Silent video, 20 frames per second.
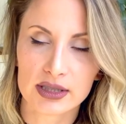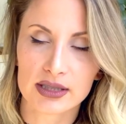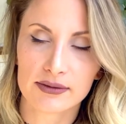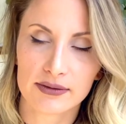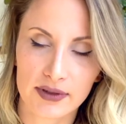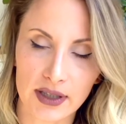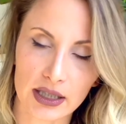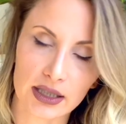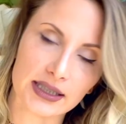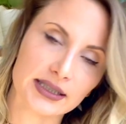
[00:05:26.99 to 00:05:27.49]
a
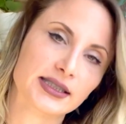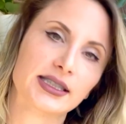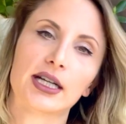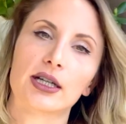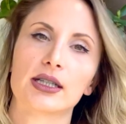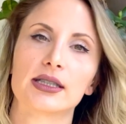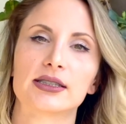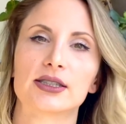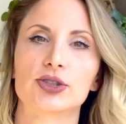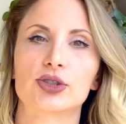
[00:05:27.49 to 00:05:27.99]
very
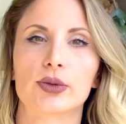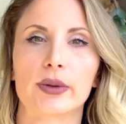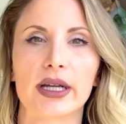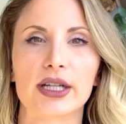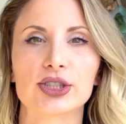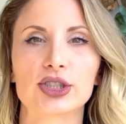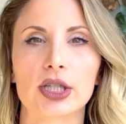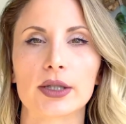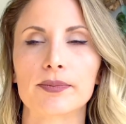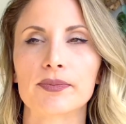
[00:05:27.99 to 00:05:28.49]
scary
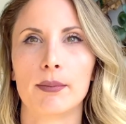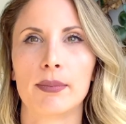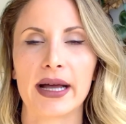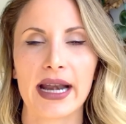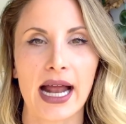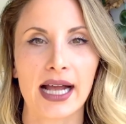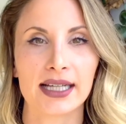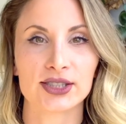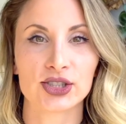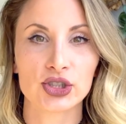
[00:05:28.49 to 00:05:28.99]
situation. But
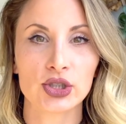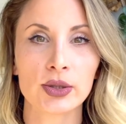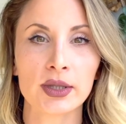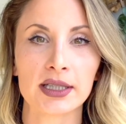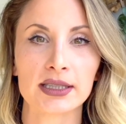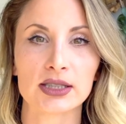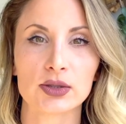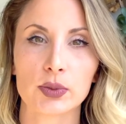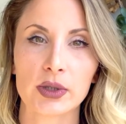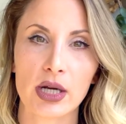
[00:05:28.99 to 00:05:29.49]
as
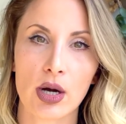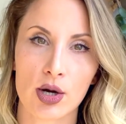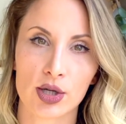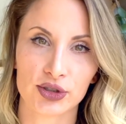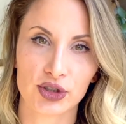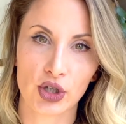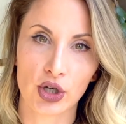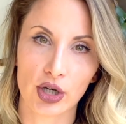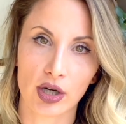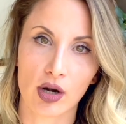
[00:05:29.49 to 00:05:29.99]
students, we all
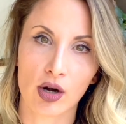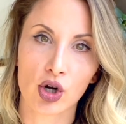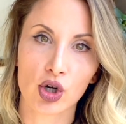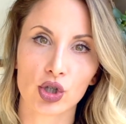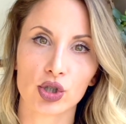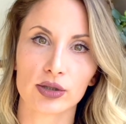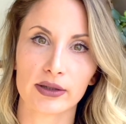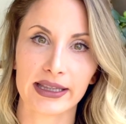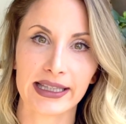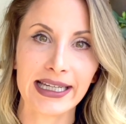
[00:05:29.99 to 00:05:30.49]
took
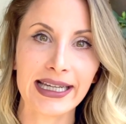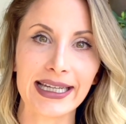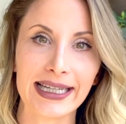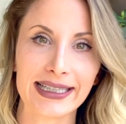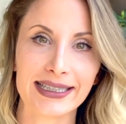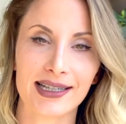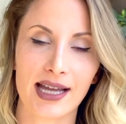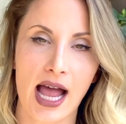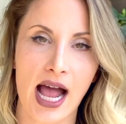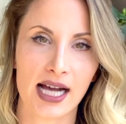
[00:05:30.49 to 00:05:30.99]
her
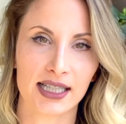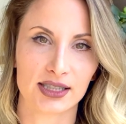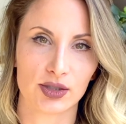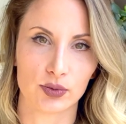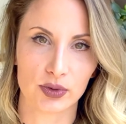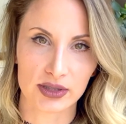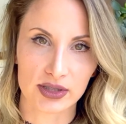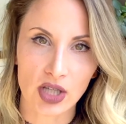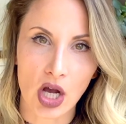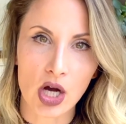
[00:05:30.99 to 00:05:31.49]
lead as a
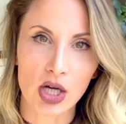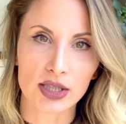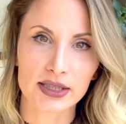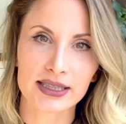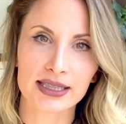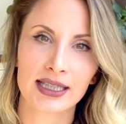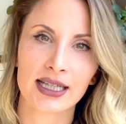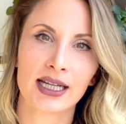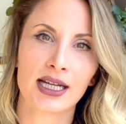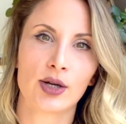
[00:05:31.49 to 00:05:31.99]

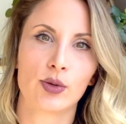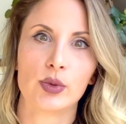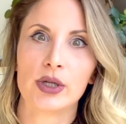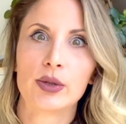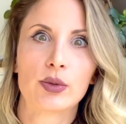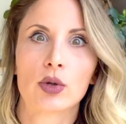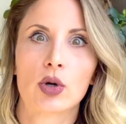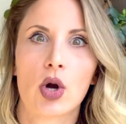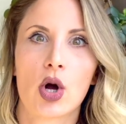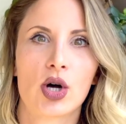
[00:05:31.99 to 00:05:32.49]
result. We
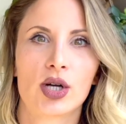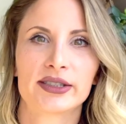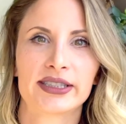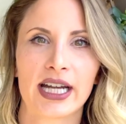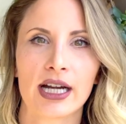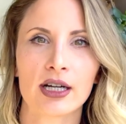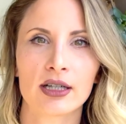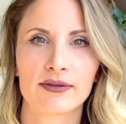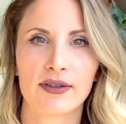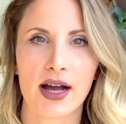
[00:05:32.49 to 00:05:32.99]
were all
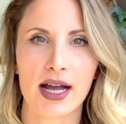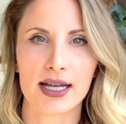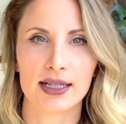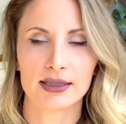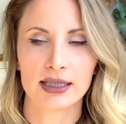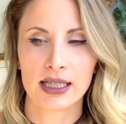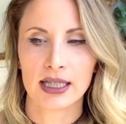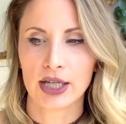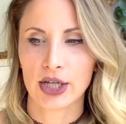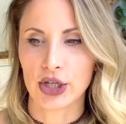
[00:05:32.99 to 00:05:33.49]
terrified.
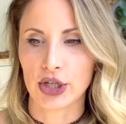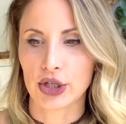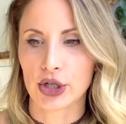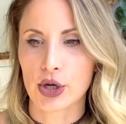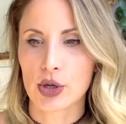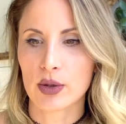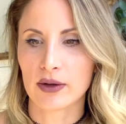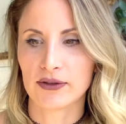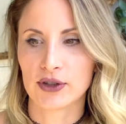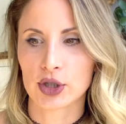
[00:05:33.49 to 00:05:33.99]

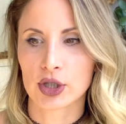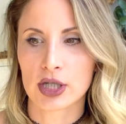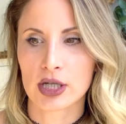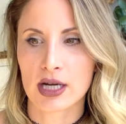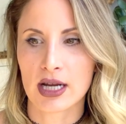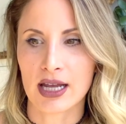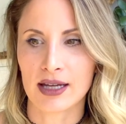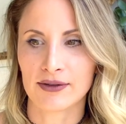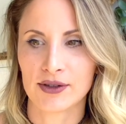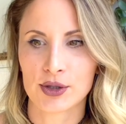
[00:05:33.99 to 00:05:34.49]
If
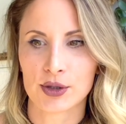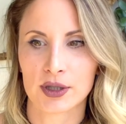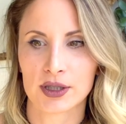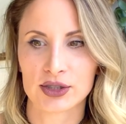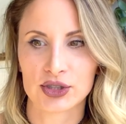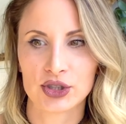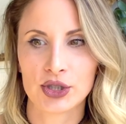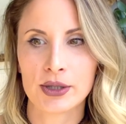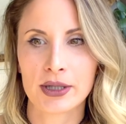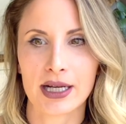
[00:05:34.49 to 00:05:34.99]
you're a
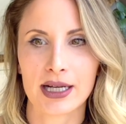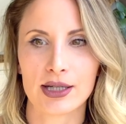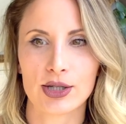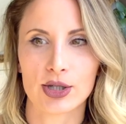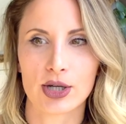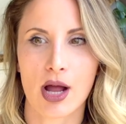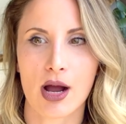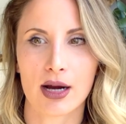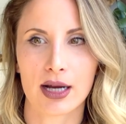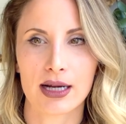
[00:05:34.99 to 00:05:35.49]
student,
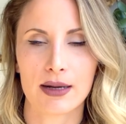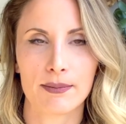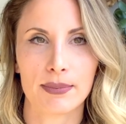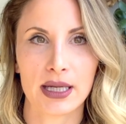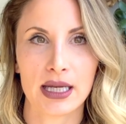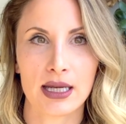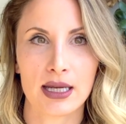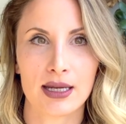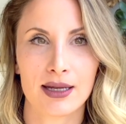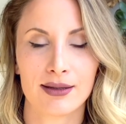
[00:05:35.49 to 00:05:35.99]
you're not going to
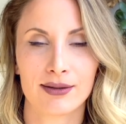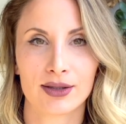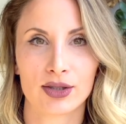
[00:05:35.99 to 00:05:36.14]
be